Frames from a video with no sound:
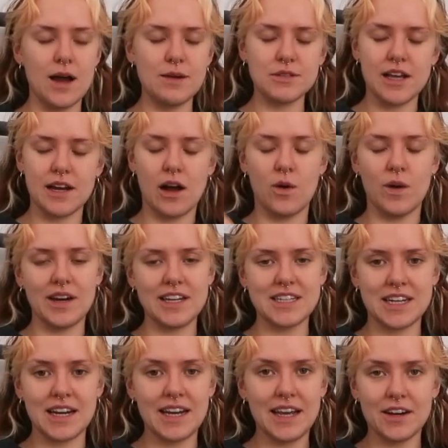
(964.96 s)
I was like, oh, I need
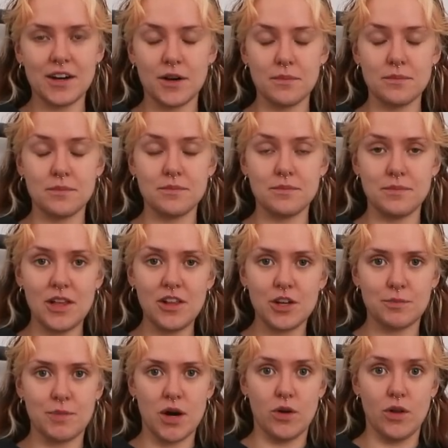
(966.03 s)
to clean her
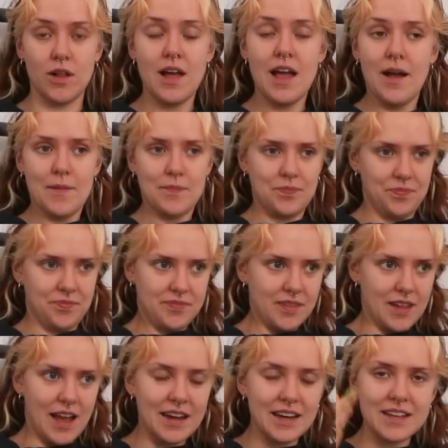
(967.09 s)
milk bowl.
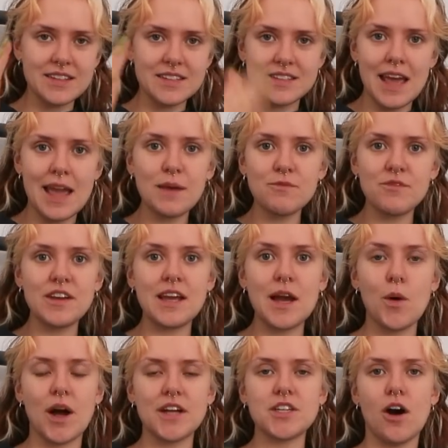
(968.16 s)
And in the same
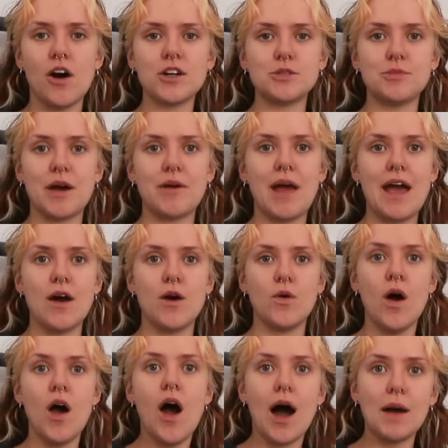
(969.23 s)
video, I talked about
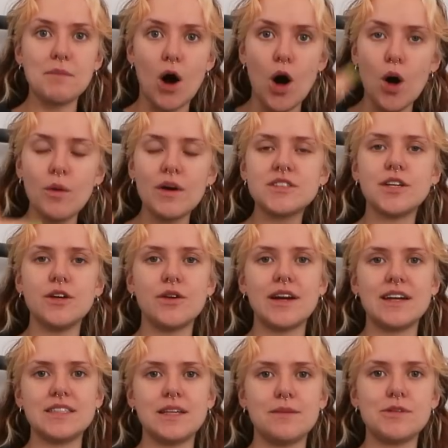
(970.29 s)
how I'm always
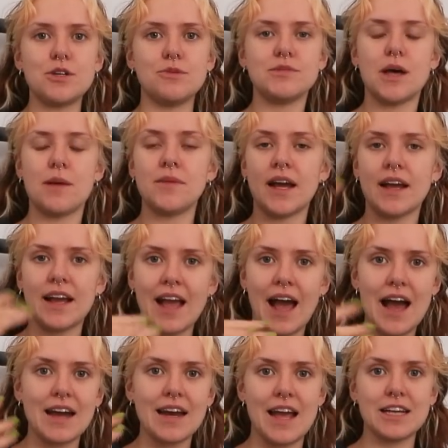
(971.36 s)
Googling symptoms. I'm like a
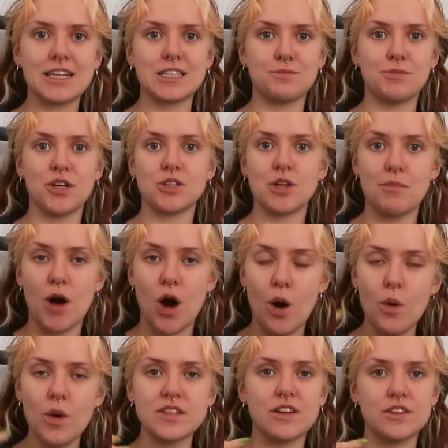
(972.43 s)
cat expert. I'm
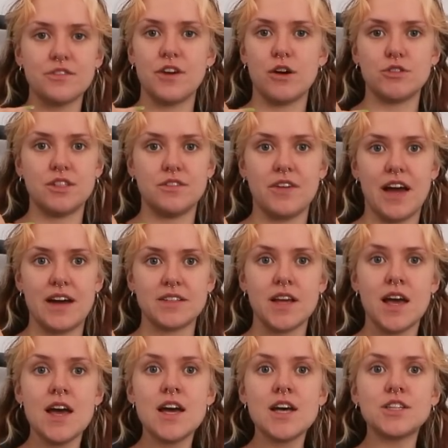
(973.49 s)
always on the phone to the vet.
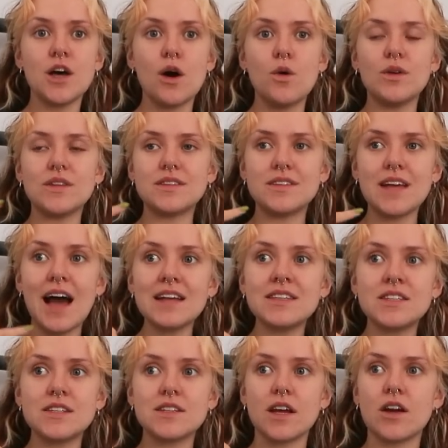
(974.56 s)
So
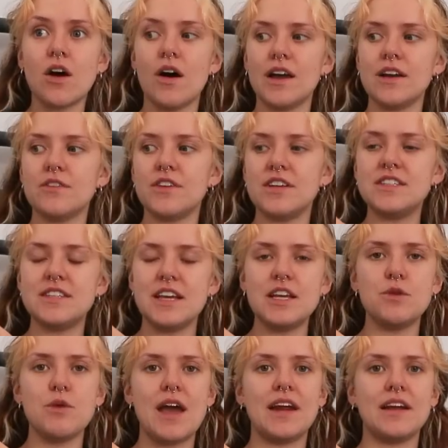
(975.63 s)
that's kind of
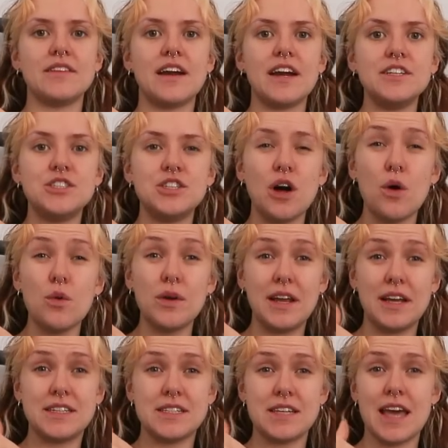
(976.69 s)
insinuating that I don't
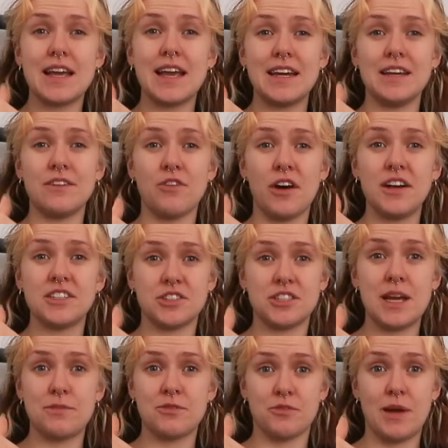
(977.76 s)
need to take any advice or
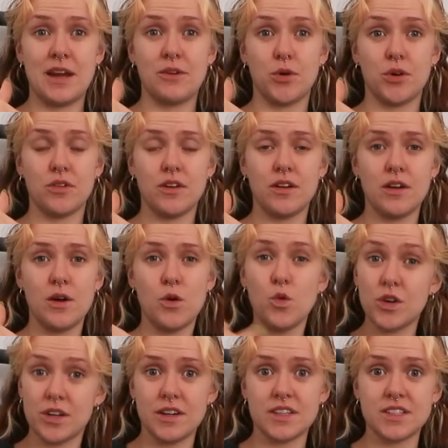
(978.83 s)
tips from anyone,
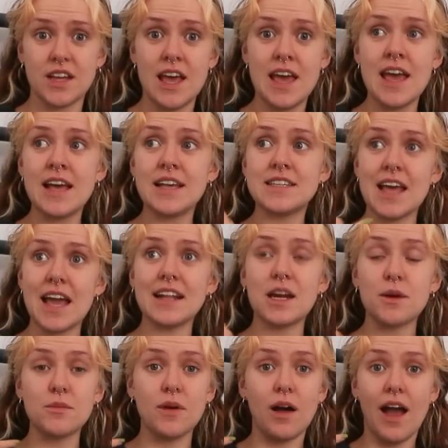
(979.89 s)
wouldn't it? Saying
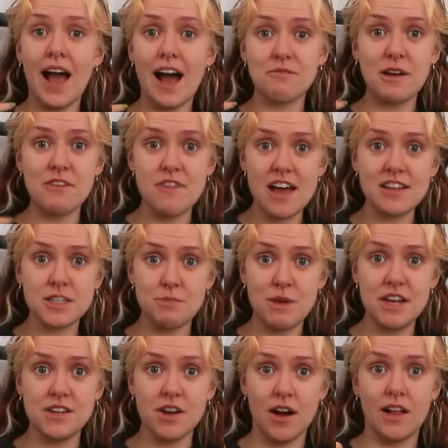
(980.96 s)
that I have my vet and
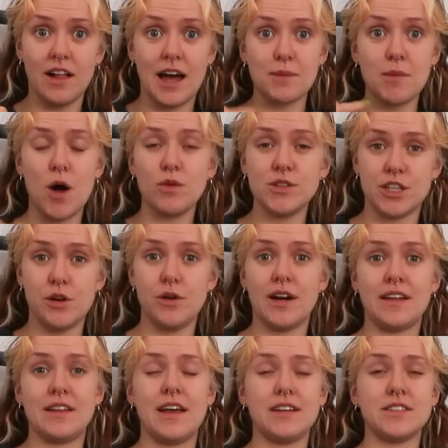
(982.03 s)
speed dial and I'm always
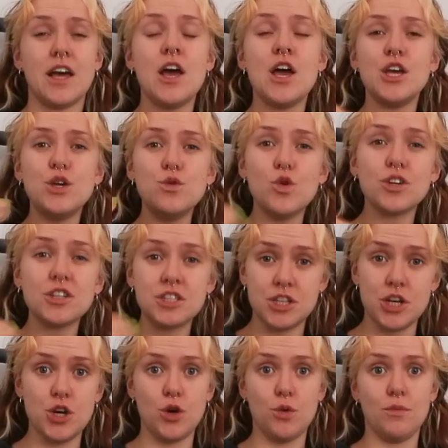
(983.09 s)
Googling things. You would
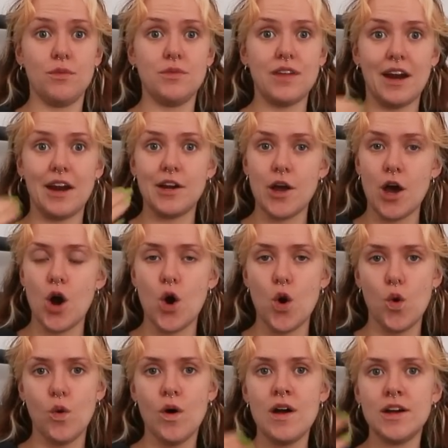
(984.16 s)
assume that I
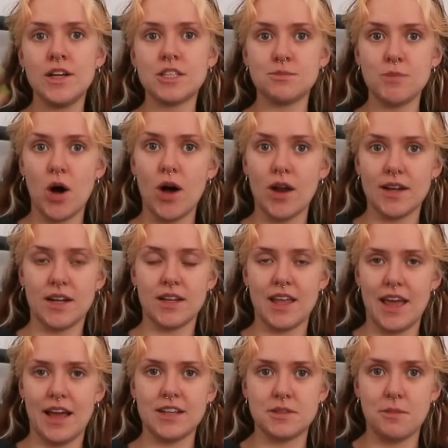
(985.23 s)
know small little
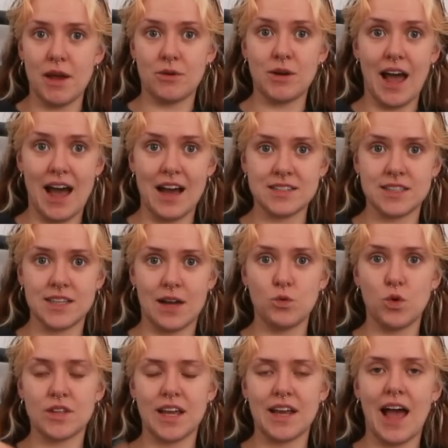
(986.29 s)
things about cats
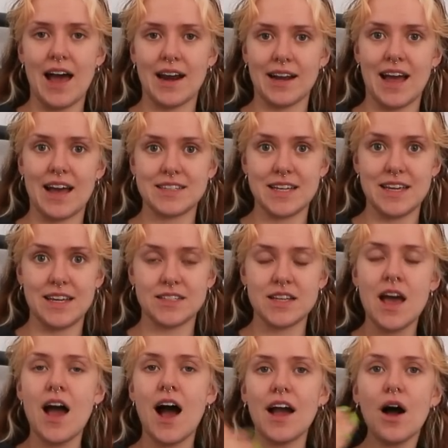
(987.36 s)
and what they can and can't
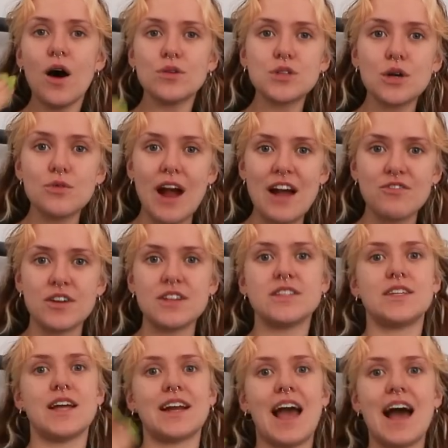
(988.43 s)
eat. I also
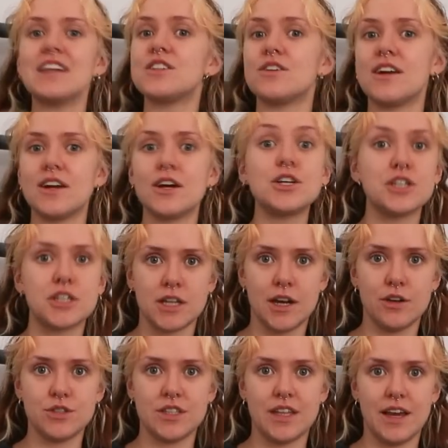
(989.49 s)
referenced that cats are allergic to
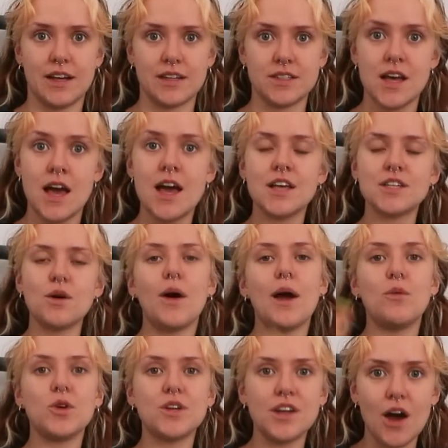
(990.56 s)
loads of things. So
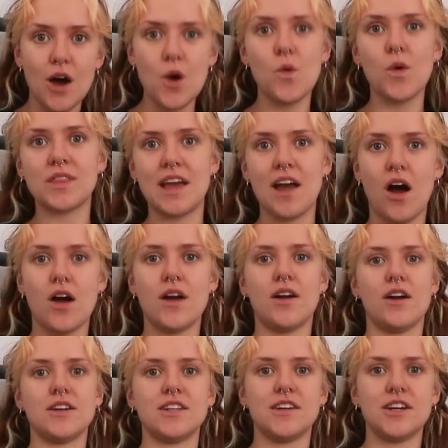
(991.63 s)
I would know what they are and
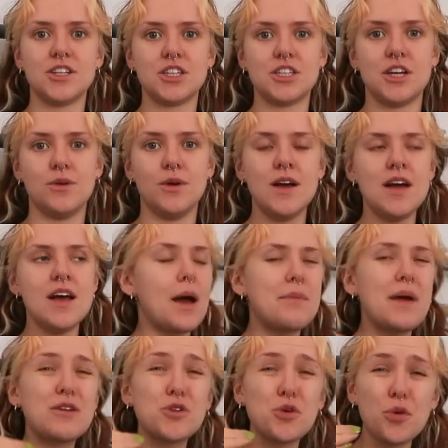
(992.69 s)
aren't allergic to.
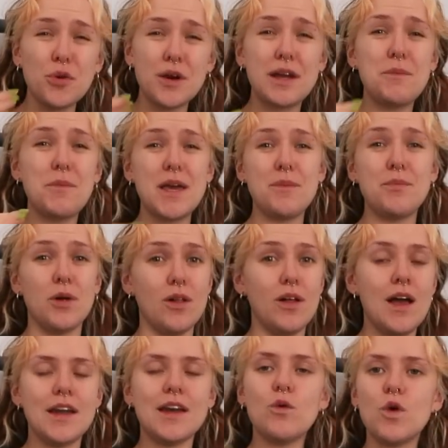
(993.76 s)
About 3
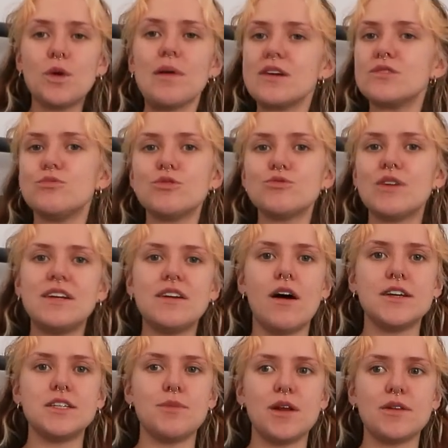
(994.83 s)
people. Now, one person was really
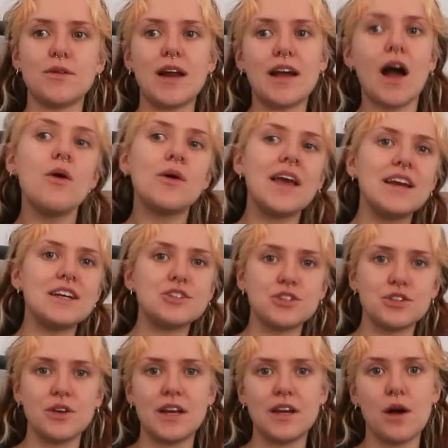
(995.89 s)
nice about it. They were like, oh, Keelan,
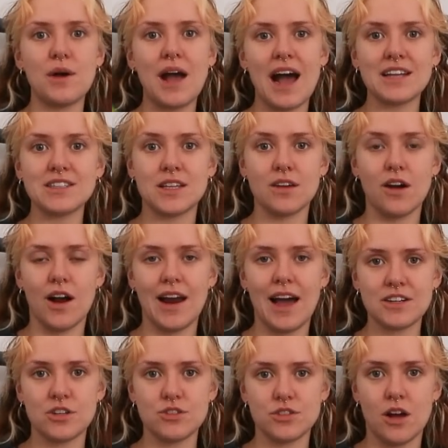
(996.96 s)
just so you know, cats are
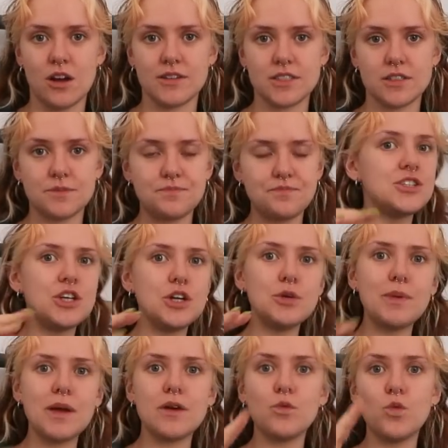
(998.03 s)
lactose intolerant.
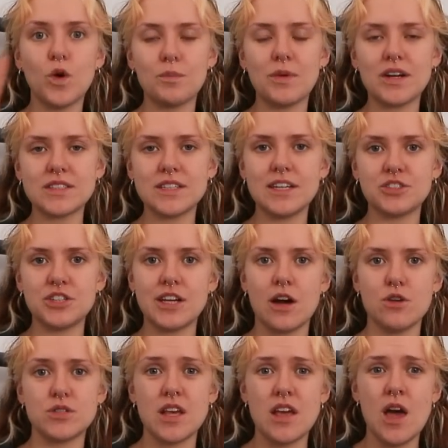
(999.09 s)
One person literally
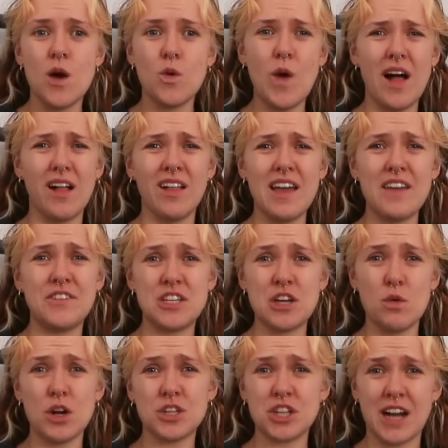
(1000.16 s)
goes, well, if you
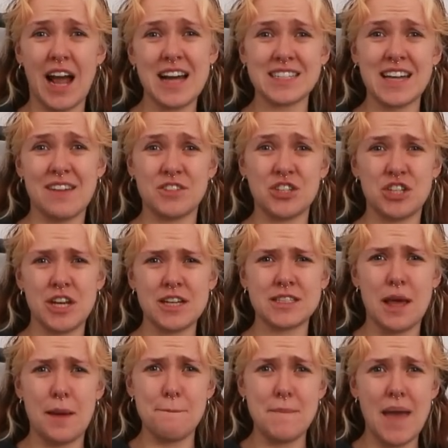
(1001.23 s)
don't want your cat to have the
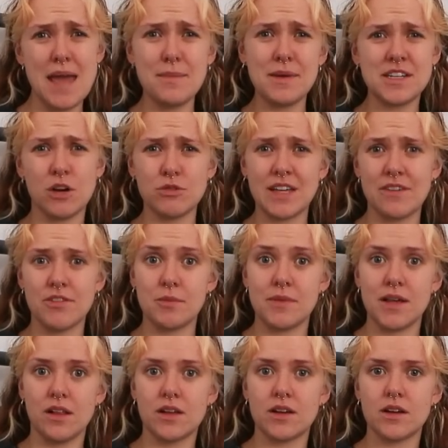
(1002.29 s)
shit, maybe don't give it
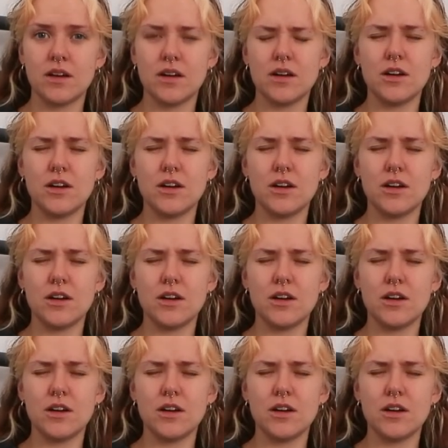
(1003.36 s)
milk.